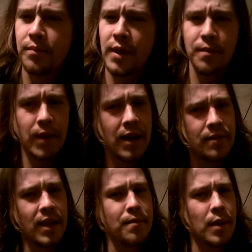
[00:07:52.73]
that
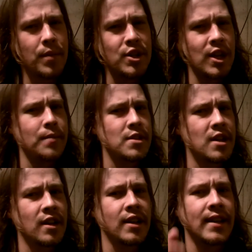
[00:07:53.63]
might be James
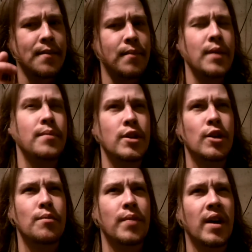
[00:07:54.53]
Duncan, that might be
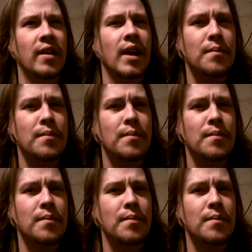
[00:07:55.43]
Dome Perry.